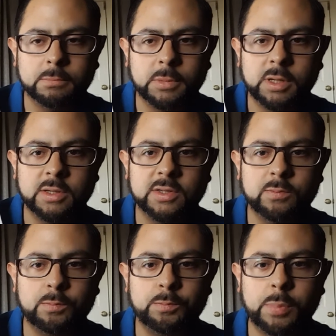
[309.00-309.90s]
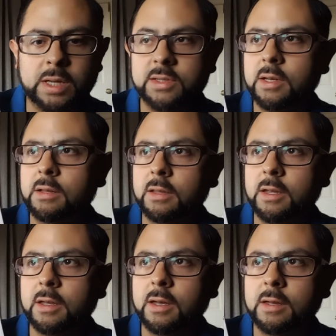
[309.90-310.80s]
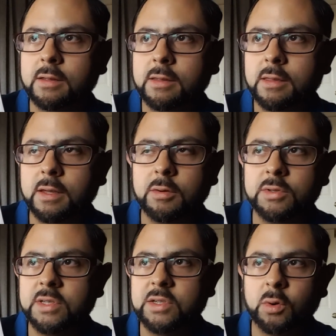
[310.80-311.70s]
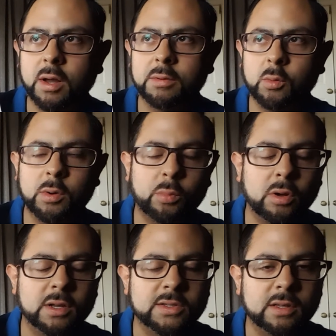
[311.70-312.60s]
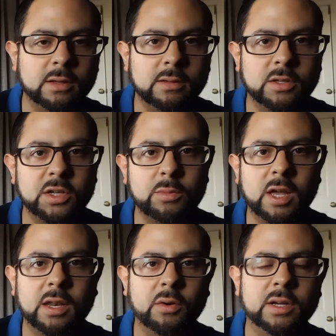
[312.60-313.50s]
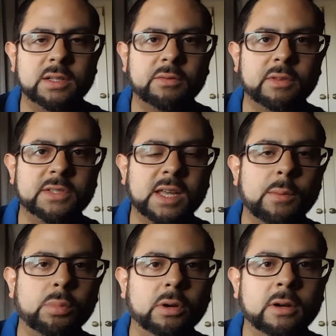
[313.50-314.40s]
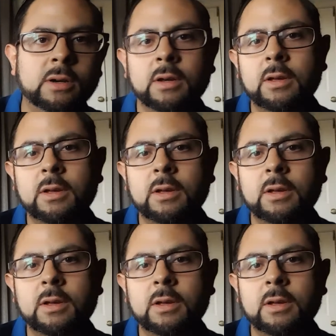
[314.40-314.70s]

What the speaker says: he's basically, I think he was described at one point as the Jimi Hendrix of the sampler.